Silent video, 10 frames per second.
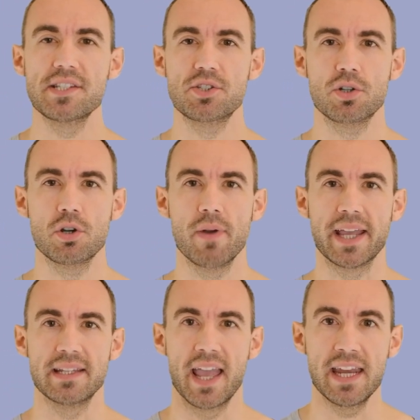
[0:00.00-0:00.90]
to
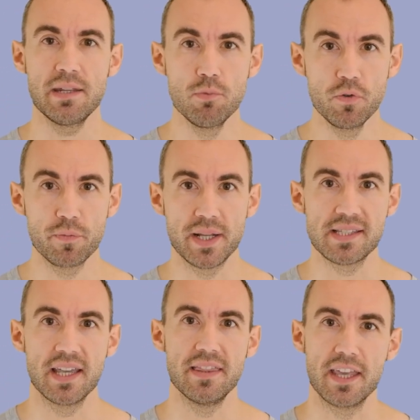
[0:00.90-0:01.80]
correct any movements
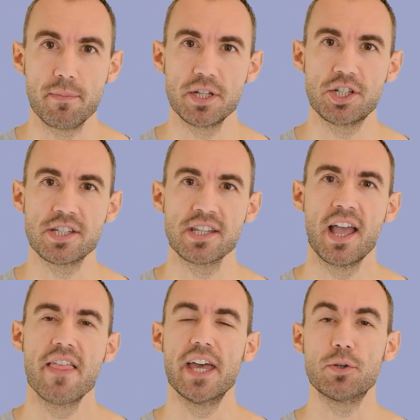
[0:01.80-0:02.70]
in the images
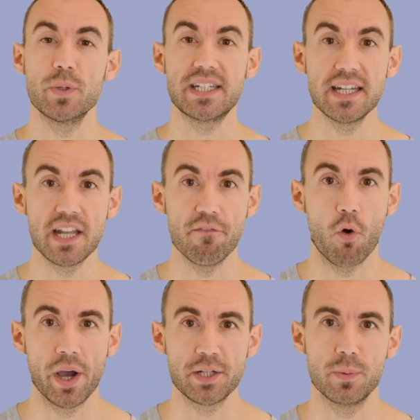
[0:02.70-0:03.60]
that we didn't
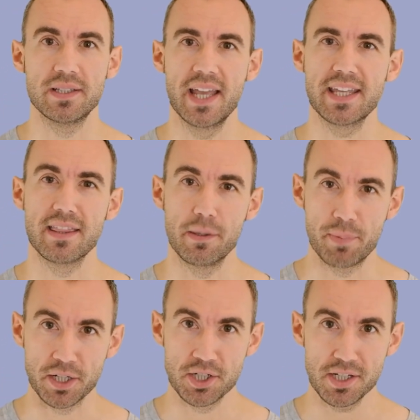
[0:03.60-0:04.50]
avoid when taking the
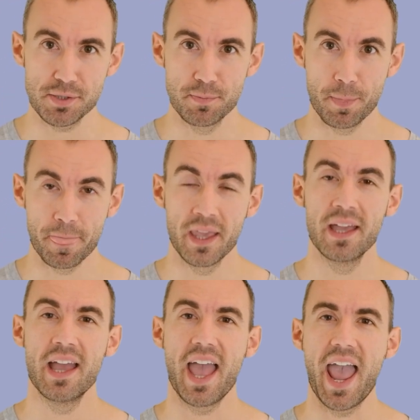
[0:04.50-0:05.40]
pictures,
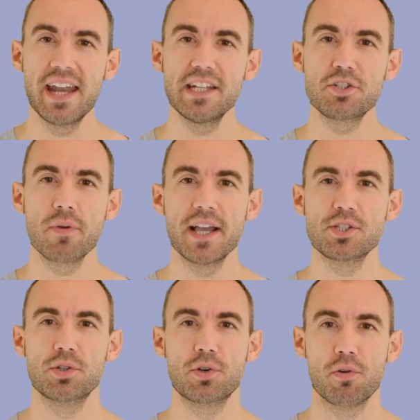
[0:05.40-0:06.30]
and it tries
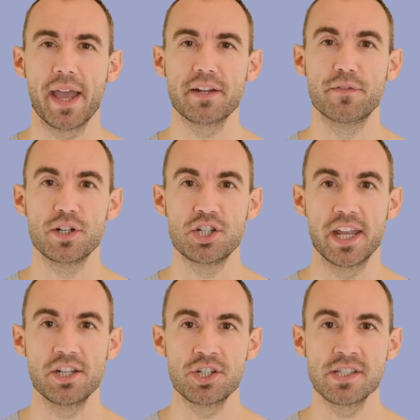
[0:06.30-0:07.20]
to correct for
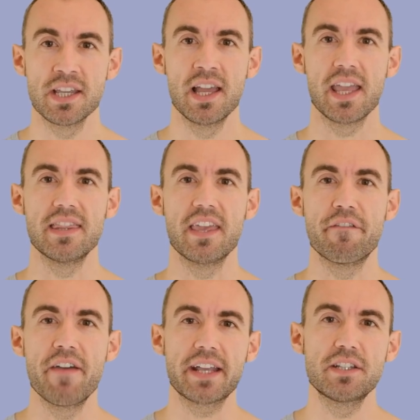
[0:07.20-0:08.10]
changes in the
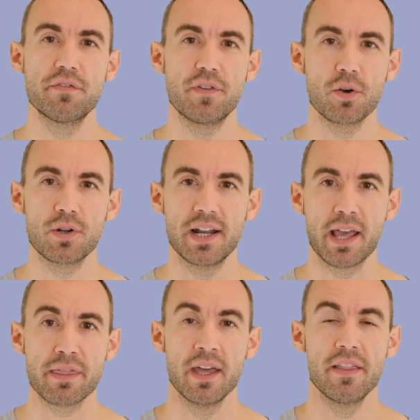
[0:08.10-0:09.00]
effective focal
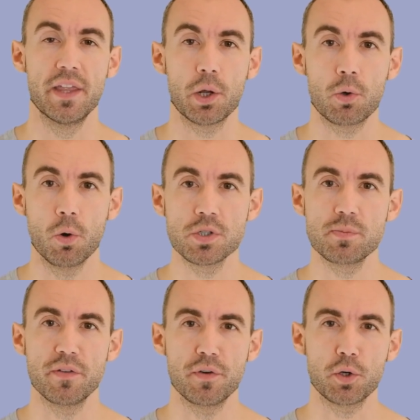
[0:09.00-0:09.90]
length that are caused
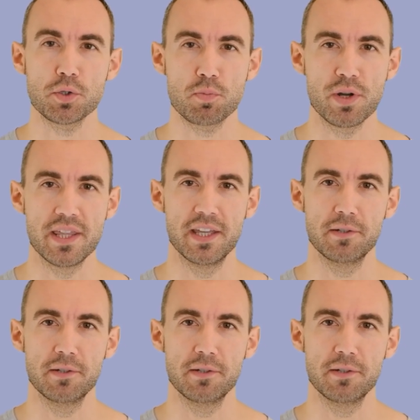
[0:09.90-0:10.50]
by focus breathing.